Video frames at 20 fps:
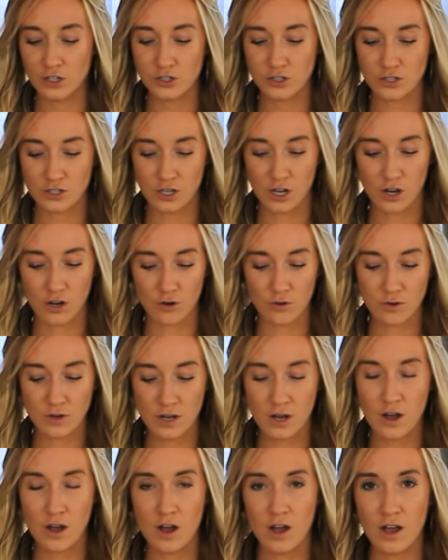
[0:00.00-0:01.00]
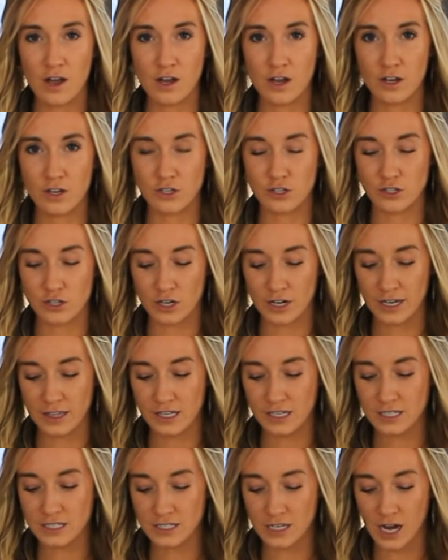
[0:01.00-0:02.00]
So during
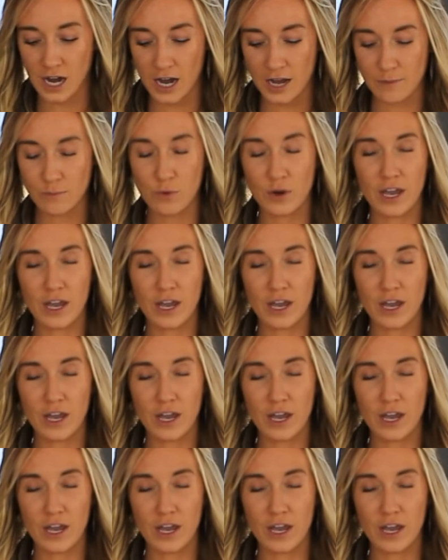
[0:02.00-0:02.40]
this time,